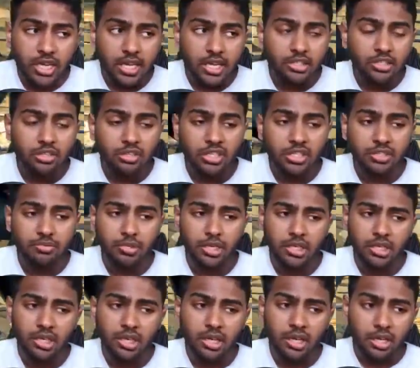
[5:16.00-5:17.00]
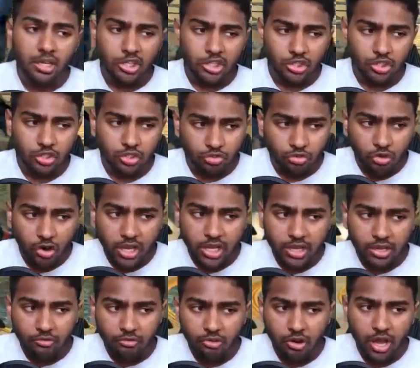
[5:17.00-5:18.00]
into this mid,
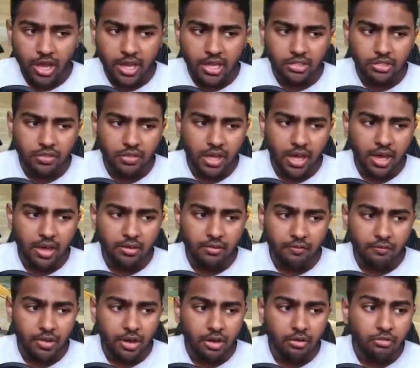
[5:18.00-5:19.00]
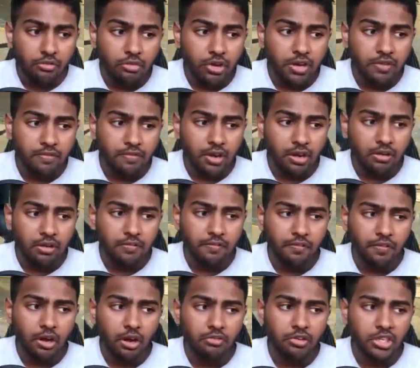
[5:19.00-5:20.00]
straight right into that very, very
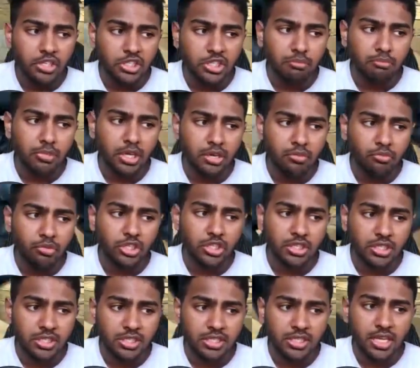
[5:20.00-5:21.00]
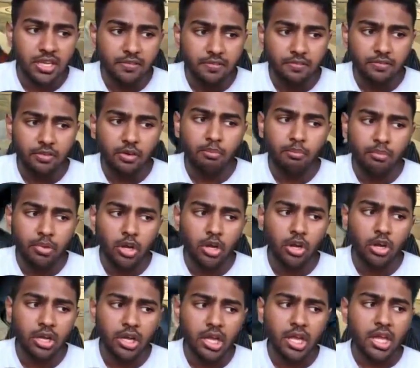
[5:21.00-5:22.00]
far-reaching mid, which is safe on
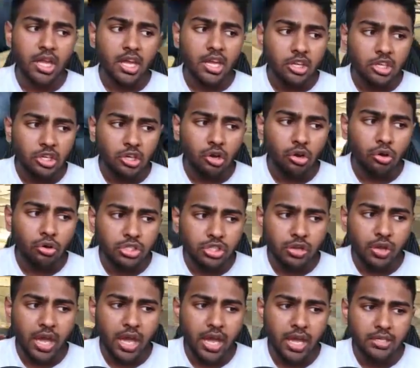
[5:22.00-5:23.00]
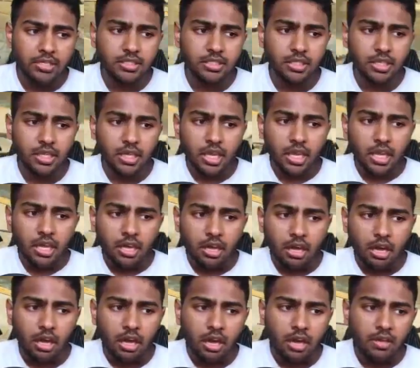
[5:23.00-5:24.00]
block. She also has
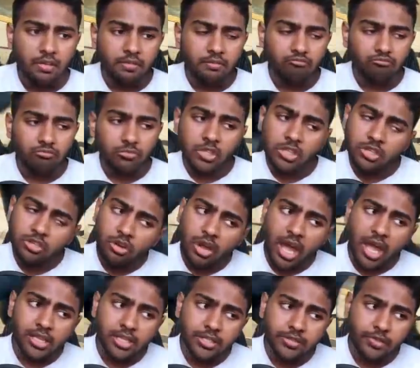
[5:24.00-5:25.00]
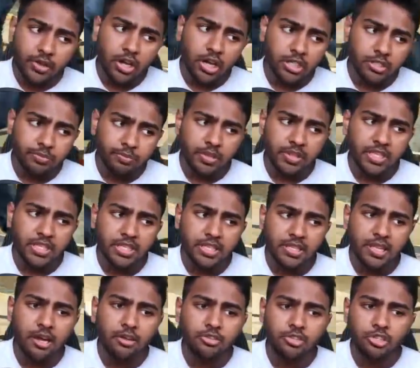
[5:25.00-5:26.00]
not as fast, but this
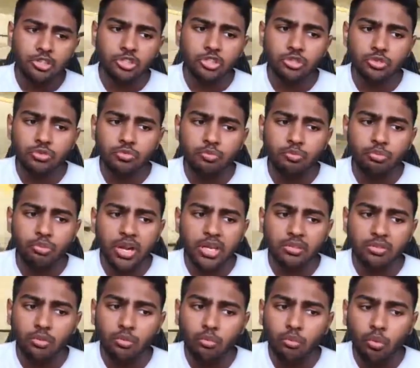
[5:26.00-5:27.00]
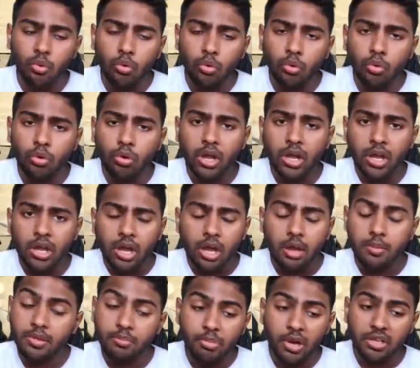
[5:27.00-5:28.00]
allows you to break the wall. I
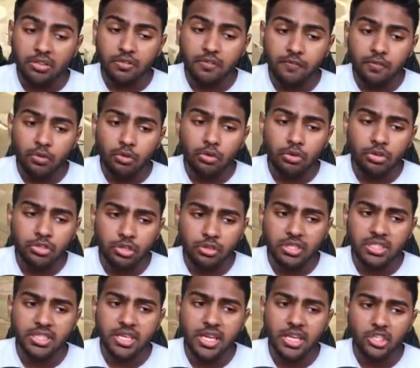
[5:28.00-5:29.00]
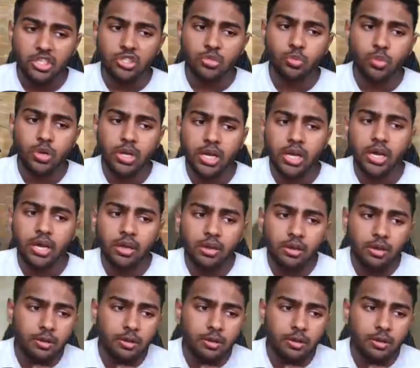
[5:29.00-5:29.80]
mean, break the floor. So on stages where